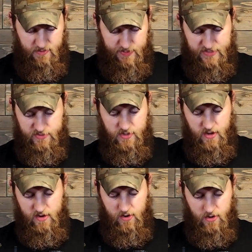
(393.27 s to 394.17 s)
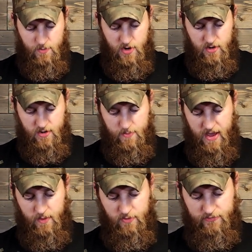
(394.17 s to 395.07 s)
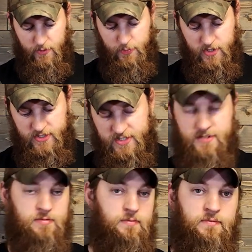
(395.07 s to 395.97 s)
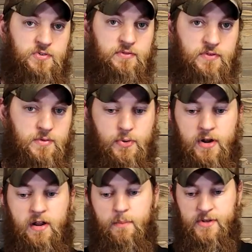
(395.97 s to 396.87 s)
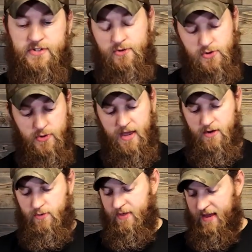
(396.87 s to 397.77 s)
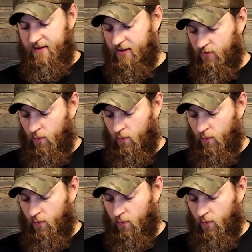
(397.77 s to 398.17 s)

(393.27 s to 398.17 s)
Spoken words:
Pistol cut RMR compatible footprint. So if you're putting on a pistol, you can do that as